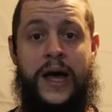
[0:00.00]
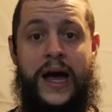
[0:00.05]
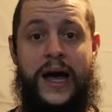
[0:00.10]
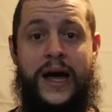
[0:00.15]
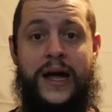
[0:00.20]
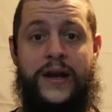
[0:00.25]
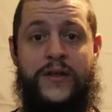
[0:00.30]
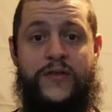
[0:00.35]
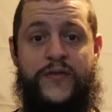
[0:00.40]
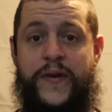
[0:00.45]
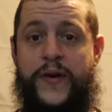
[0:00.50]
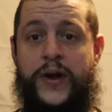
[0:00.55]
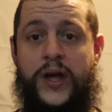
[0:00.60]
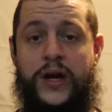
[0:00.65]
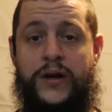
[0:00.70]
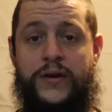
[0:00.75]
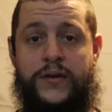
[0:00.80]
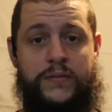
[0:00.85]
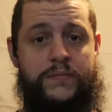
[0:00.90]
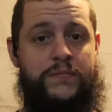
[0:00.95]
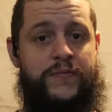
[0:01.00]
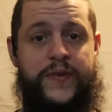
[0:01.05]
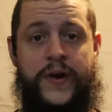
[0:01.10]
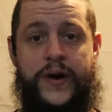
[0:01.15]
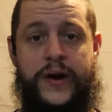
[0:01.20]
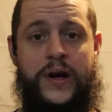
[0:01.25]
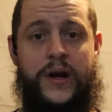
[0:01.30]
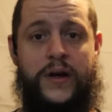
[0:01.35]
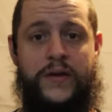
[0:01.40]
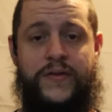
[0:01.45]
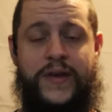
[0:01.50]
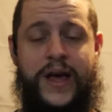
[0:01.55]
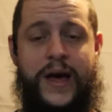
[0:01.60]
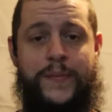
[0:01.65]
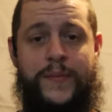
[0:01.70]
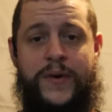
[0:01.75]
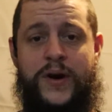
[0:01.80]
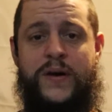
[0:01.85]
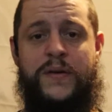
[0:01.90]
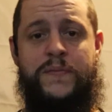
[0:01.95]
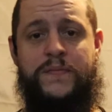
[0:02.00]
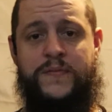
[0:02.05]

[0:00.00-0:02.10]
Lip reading: And it's very good, very nice camera.